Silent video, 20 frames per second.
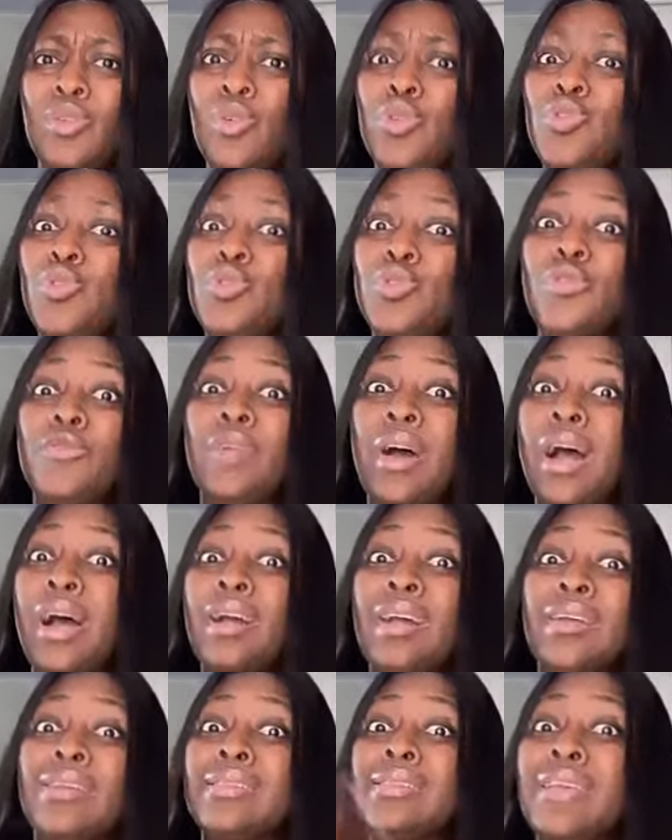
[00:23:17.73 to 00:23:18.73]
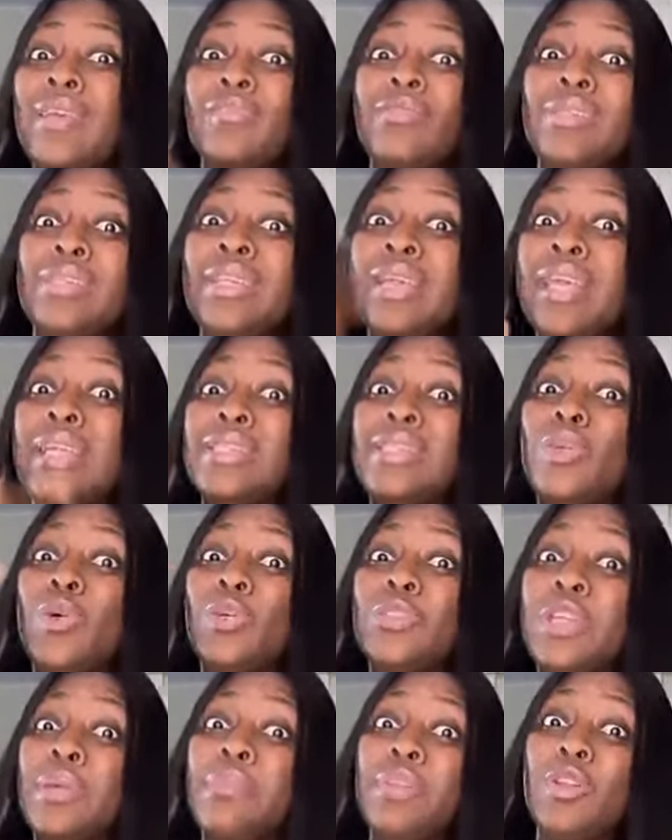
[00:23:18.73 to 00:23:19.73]
You use over 70,
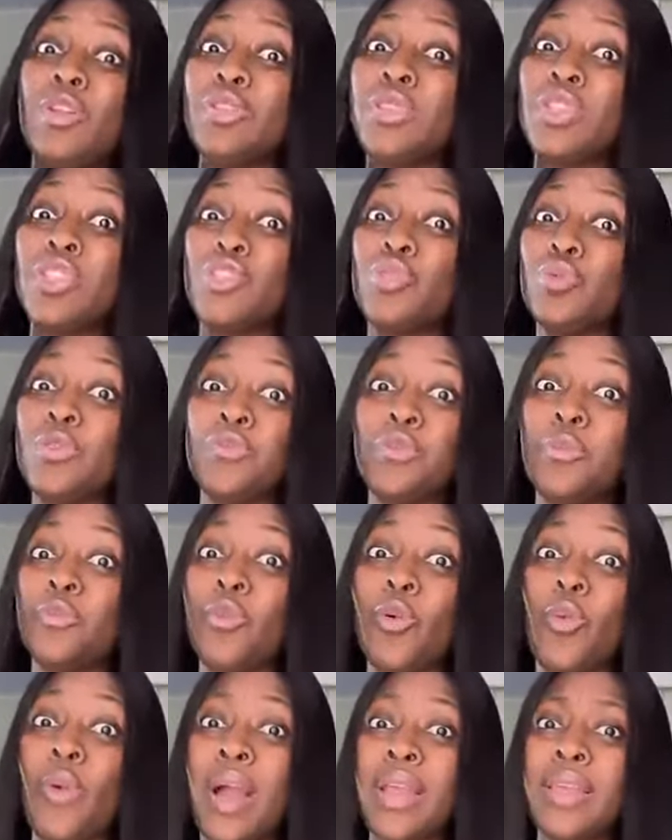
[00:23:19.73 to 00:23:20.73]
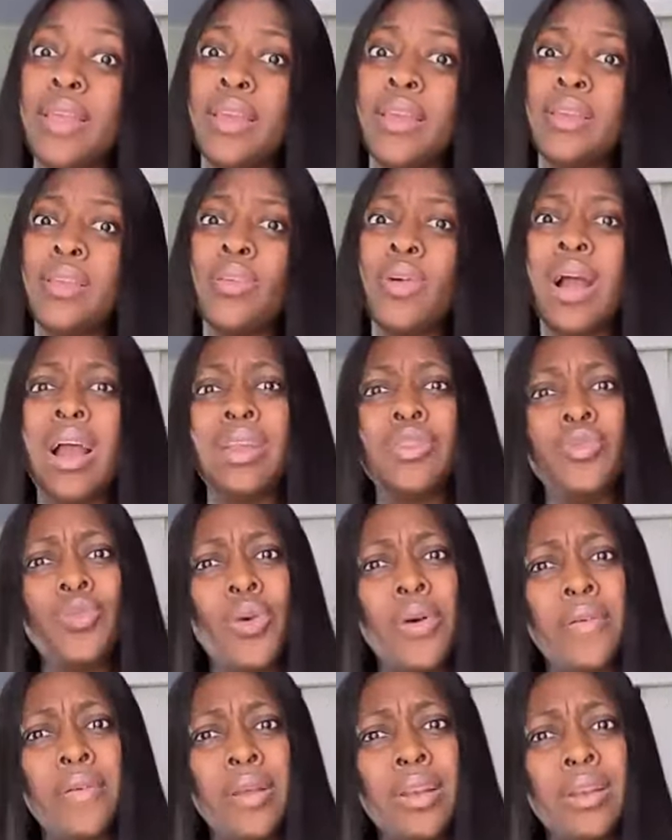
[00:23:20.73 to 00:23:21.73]
80, 100 million to shoot film for 1 year.
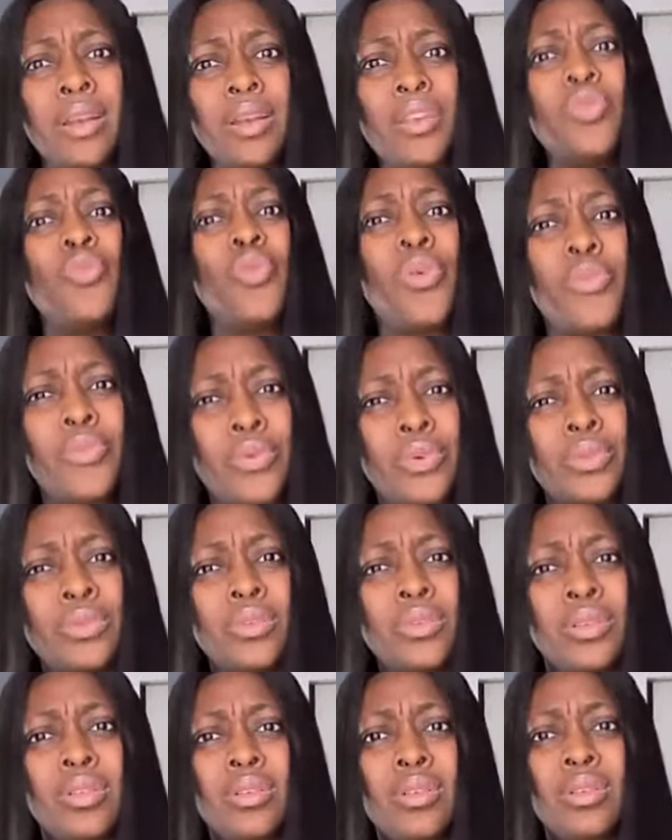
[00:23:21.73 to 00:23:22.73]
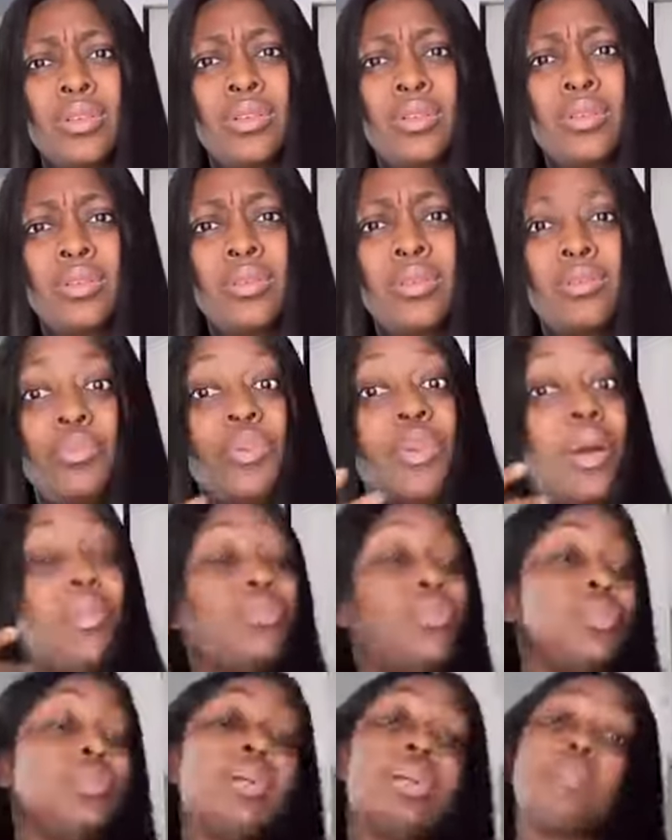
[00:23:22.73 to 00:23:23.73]
You won't run. You won't run. But
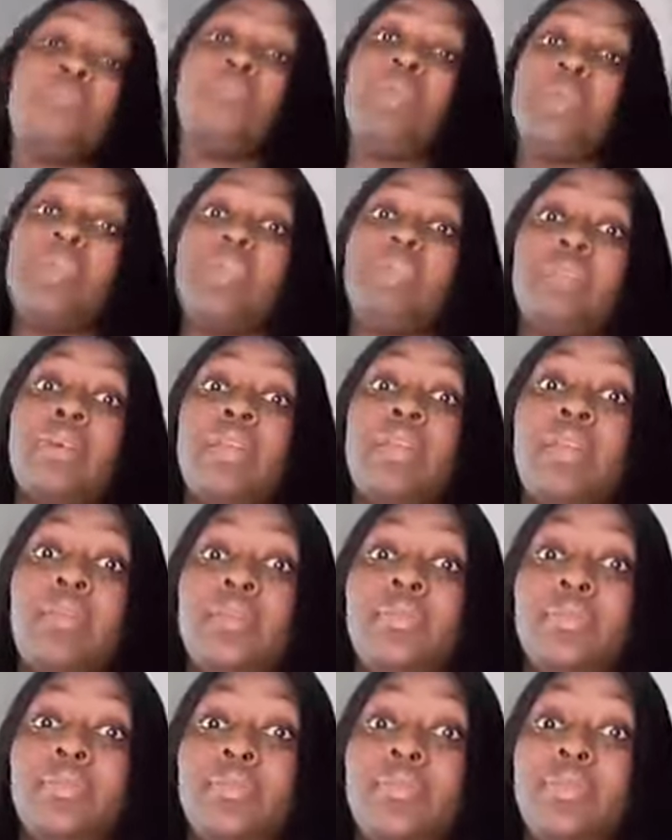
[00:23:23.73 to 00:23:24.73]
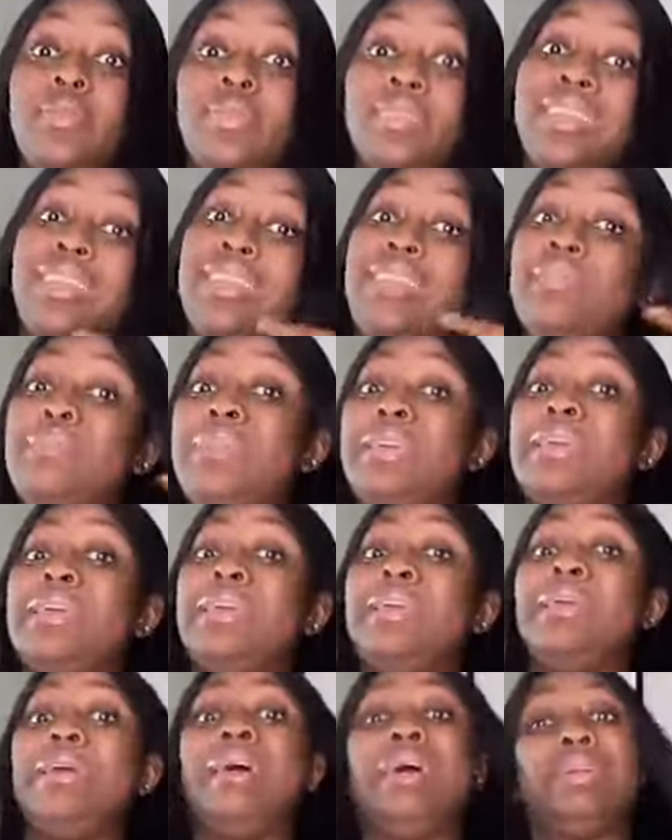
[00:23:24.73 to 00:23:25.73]
I'm on that pace right now. You're telling me,
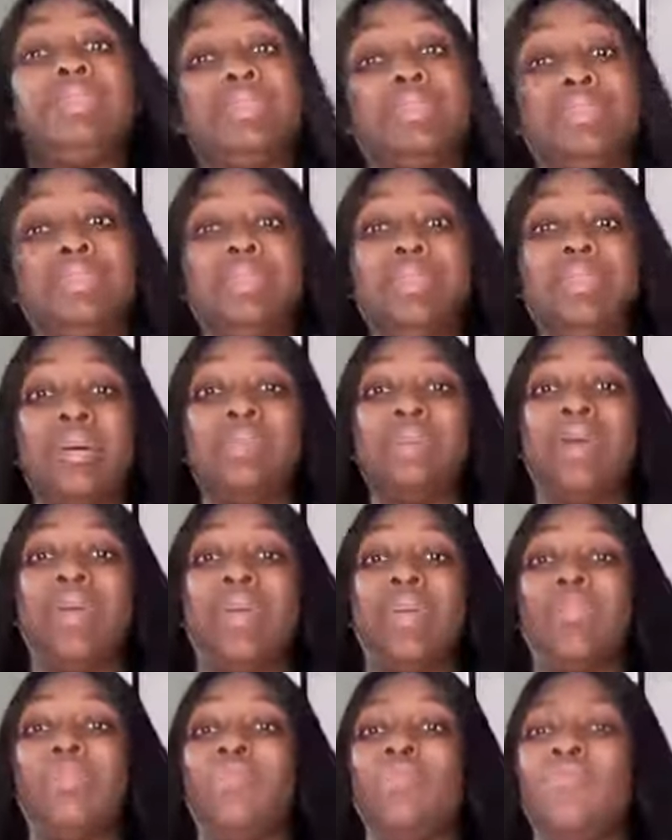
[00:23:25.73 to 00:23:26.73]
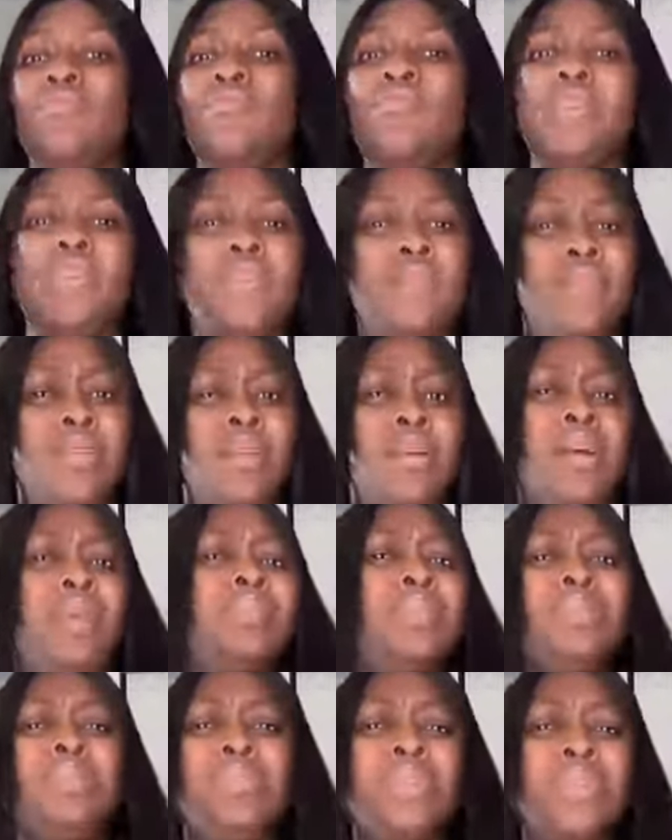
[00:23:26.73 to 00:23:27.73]
actress in my...
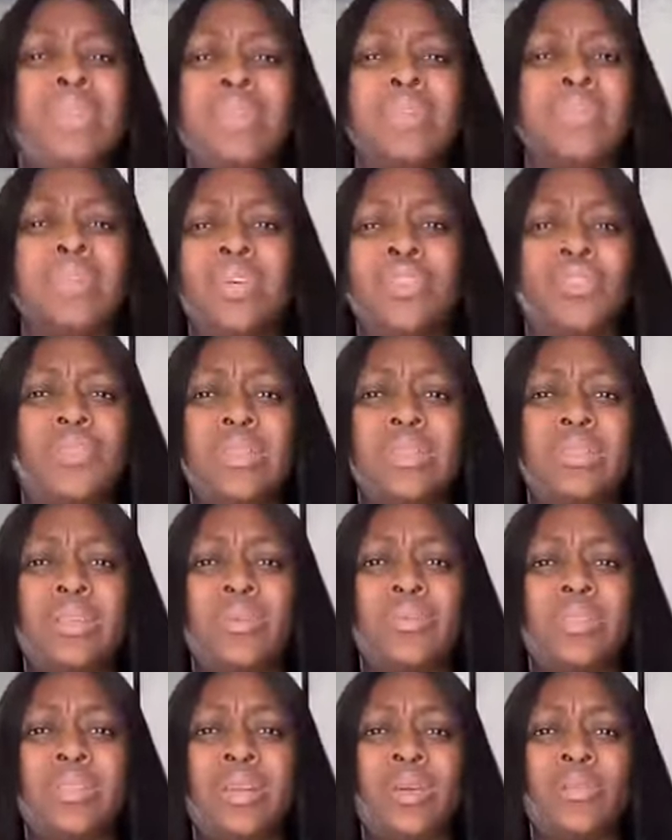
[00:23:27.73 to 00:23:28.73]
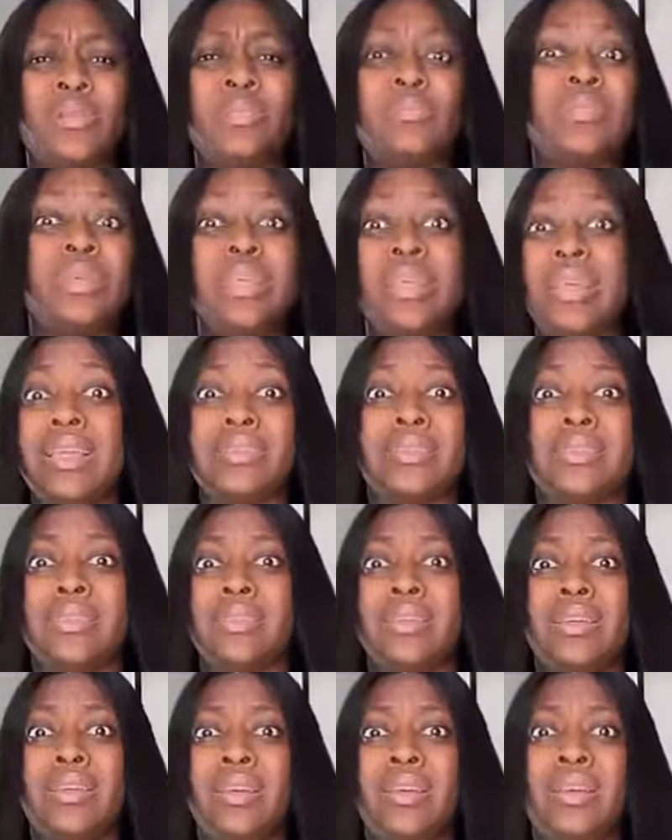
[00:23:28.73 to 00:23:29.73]
I'm the biggest actress South.
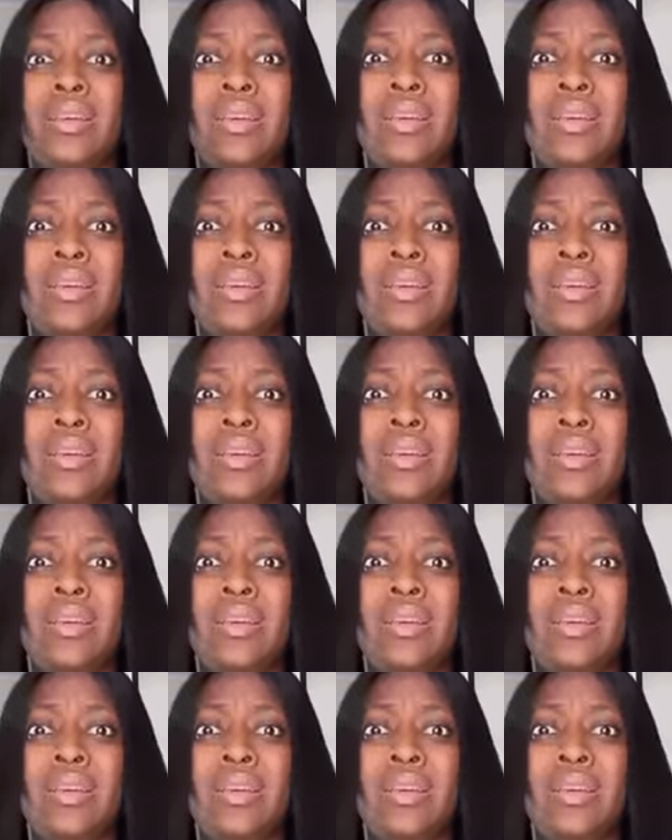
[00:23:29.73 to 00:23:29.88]
Biggest.